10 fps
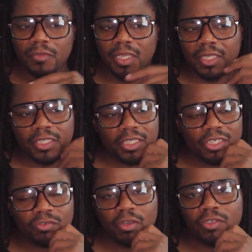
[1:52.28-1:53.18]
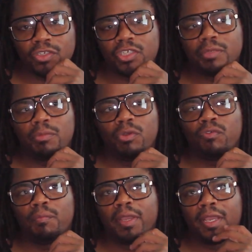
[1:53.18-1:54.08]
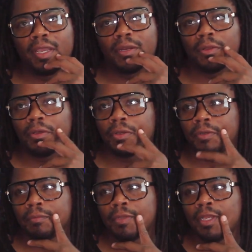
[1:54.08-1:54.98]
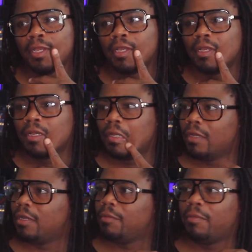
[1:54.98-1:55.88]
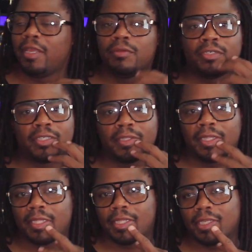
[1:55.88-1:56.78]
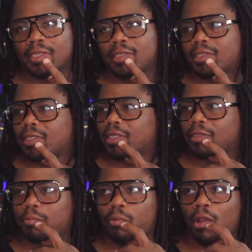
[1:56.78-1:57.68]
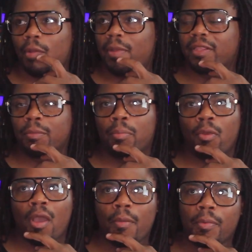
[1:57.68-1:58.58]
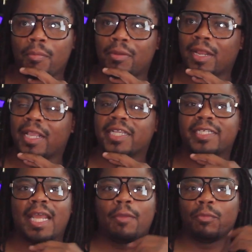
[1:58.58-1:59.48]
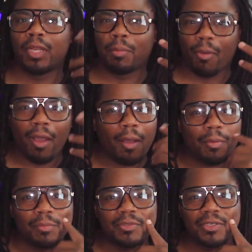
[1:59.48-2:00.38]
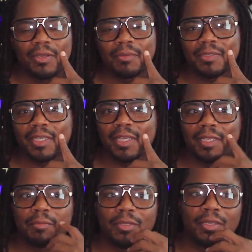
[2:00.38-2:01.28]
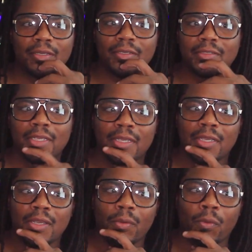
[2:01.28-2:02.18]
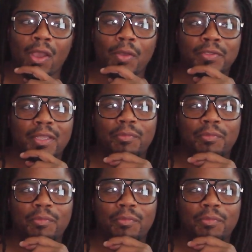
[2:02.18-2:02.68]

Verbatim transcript: yeah, just the transition move, man. Um, uh, man, just uh, problem after problem, but I guess not really problems, you know what I'm saying? Because where I was